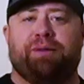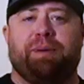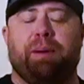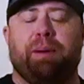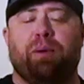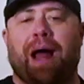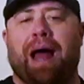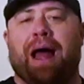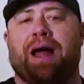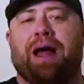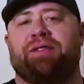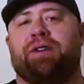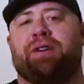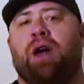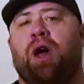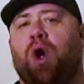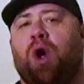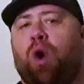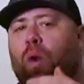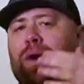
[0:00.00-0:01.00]
People ask,
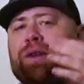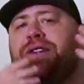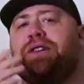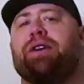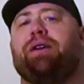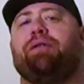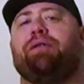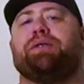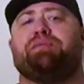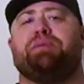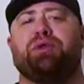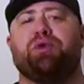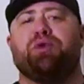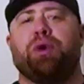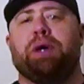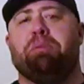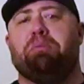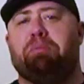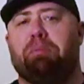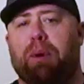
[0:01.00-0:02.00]
what's the difference
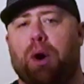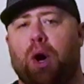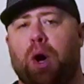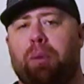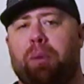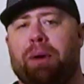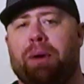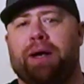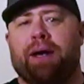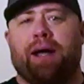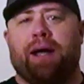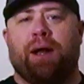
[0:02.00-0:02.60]
between bourbon